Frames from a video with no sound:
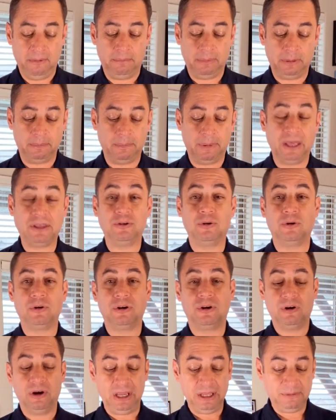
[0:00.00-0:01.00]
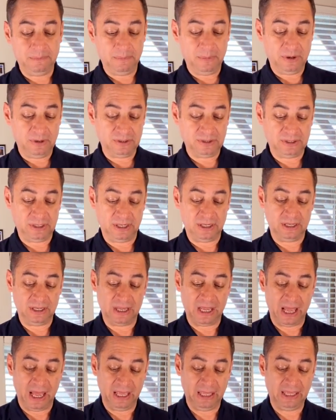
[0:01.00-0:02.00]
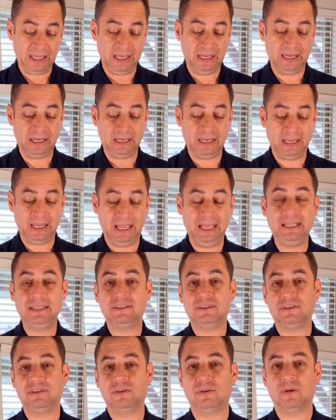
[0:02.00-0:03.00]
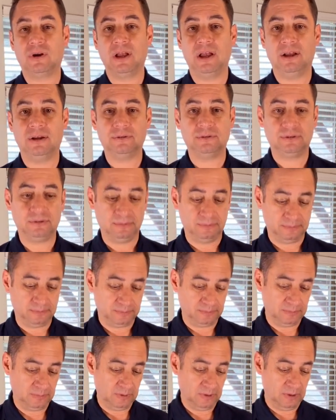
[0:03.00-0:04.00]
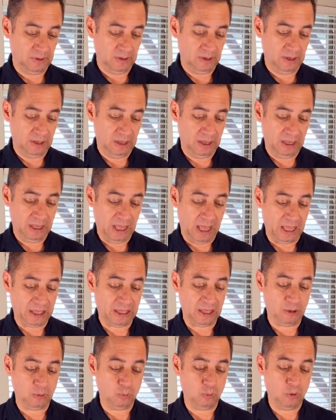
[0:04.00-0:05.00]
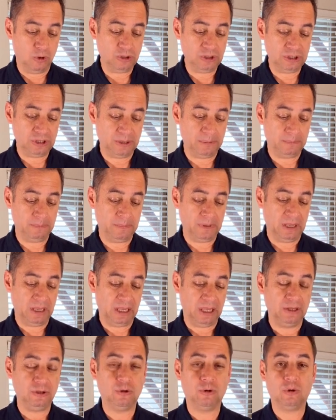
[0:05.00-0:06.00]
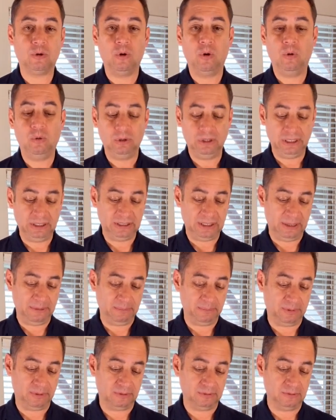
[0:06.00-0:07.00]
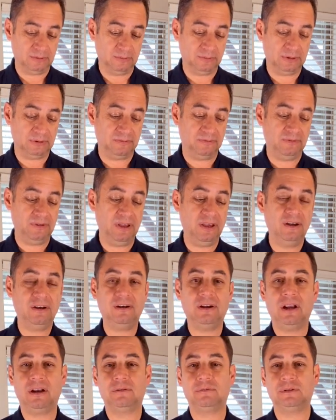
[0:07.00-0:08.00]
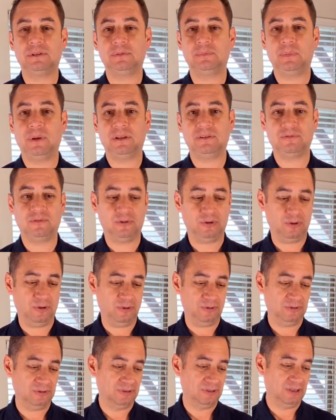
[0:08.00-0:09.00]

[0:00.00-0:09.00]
But by your great mercy, I can enter your house. I can worship in your holy temple with fear and respect for you.